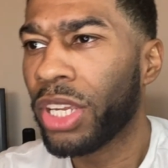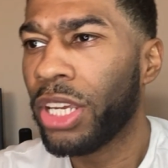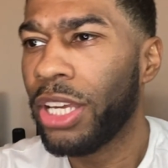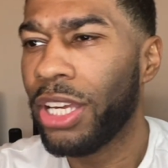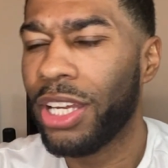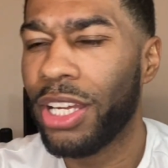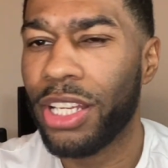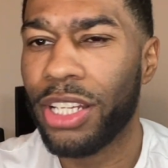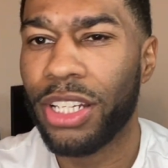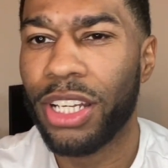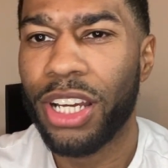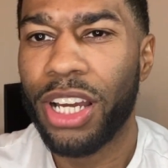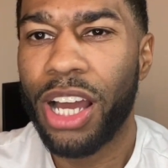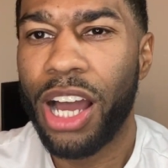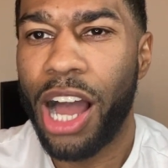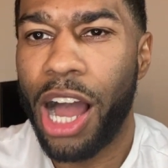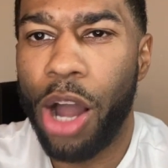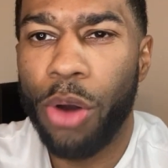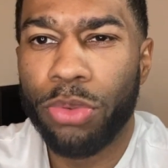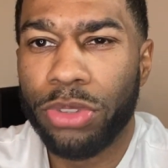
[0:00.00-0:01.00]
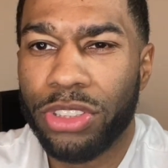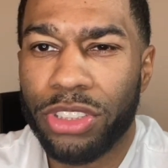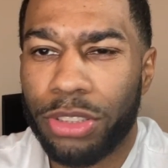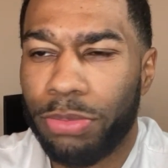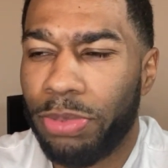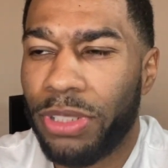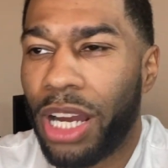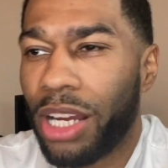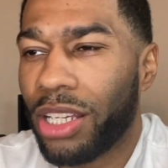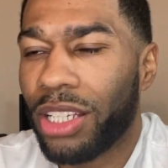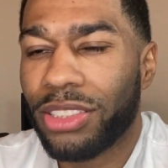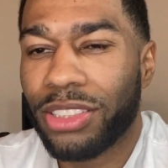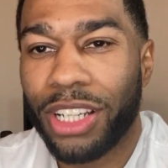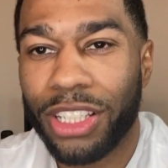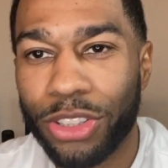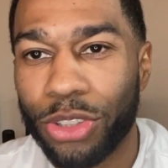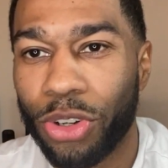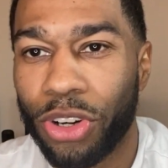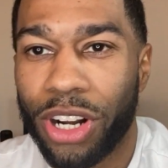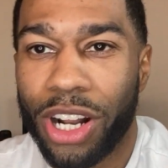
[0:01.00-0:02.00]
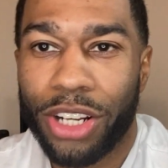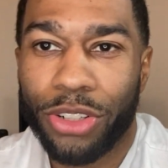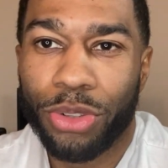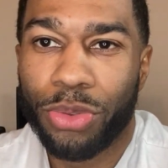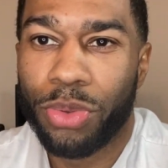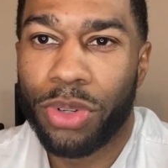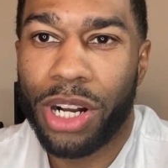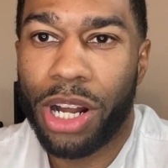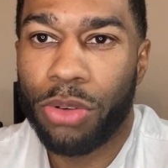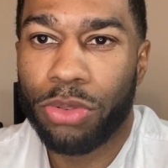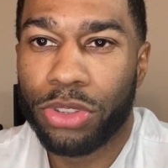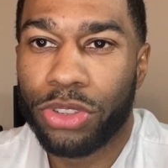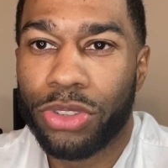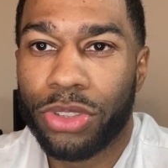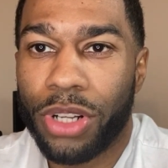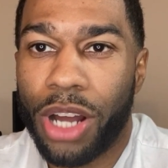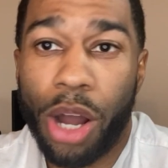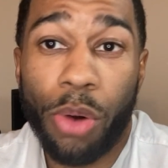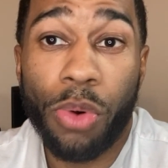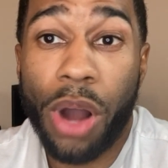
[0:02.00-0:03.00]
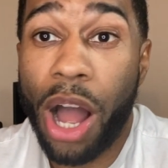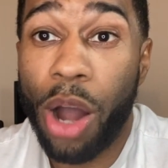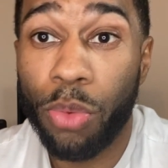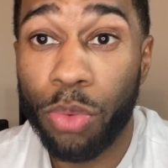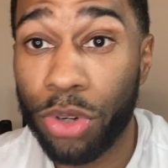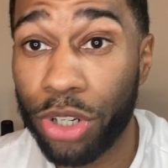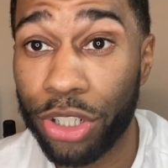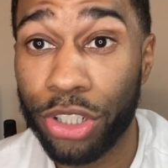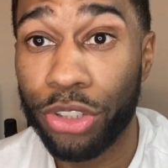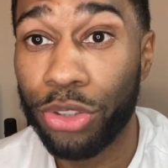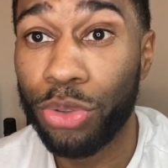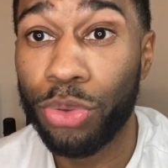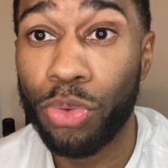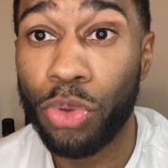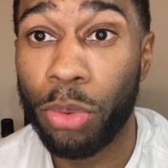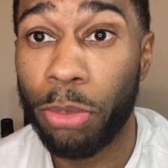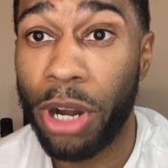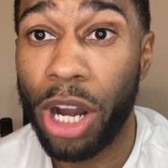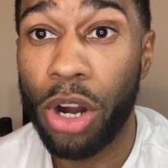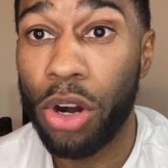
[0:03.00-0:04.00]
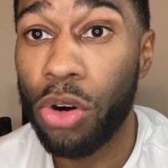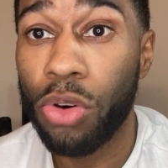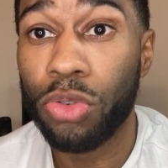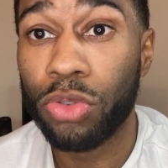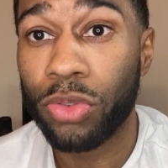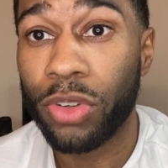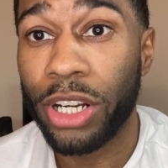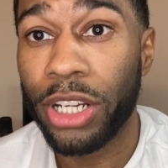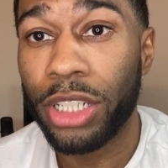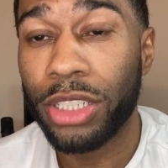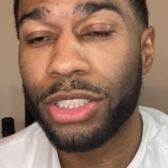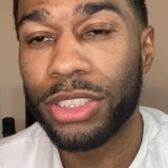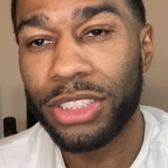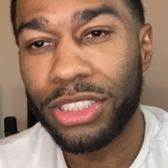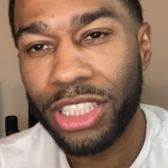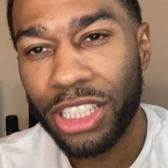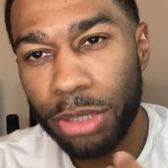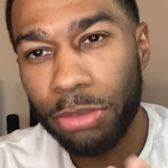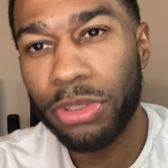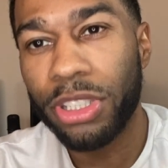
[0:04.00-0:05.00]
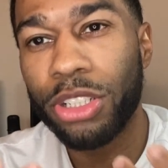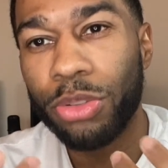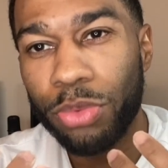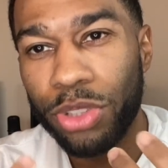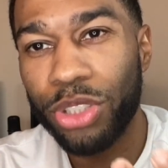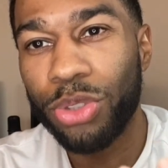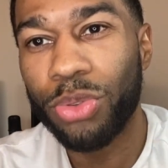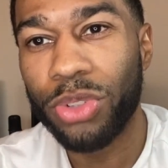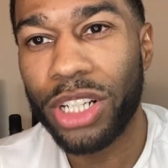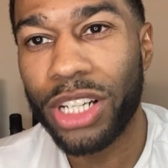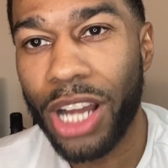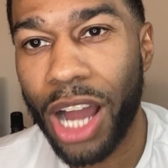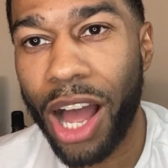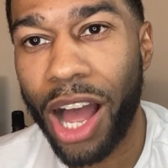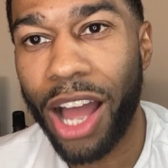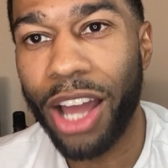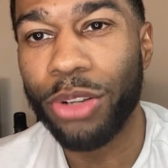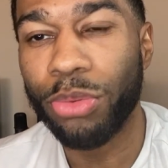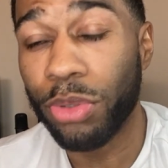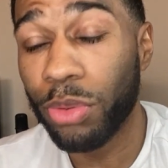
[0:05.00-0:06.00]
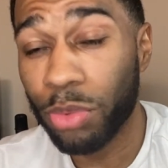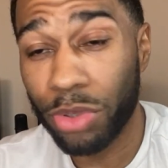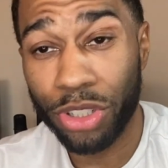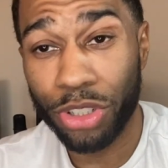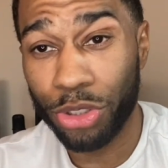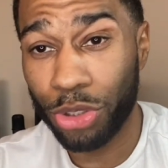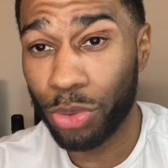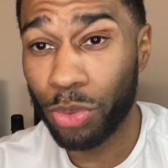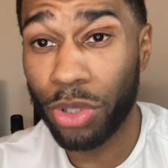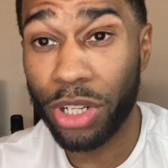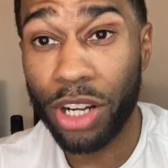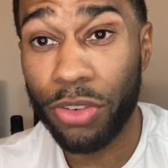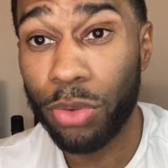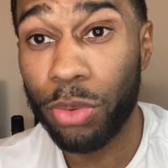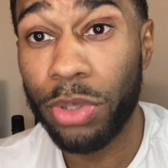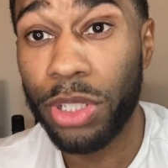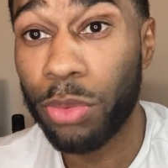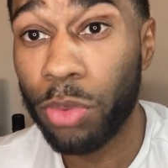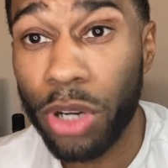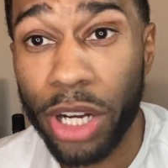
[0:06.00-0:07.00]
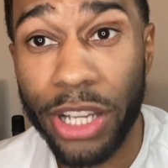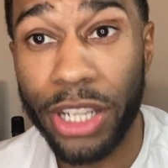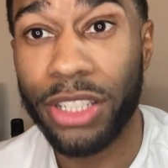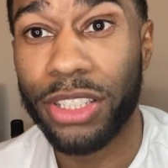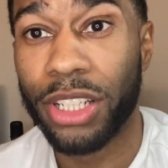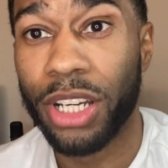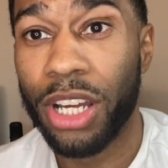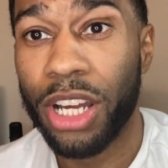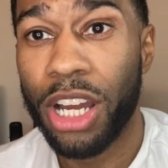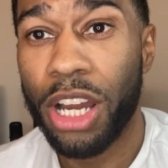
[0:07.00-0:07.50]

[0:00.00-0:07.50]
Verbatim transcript: And I would just be, I guess I thought I knew what I was going I, I wanted to do on my own, right? The same thing we do to God. We want to do whatever we want.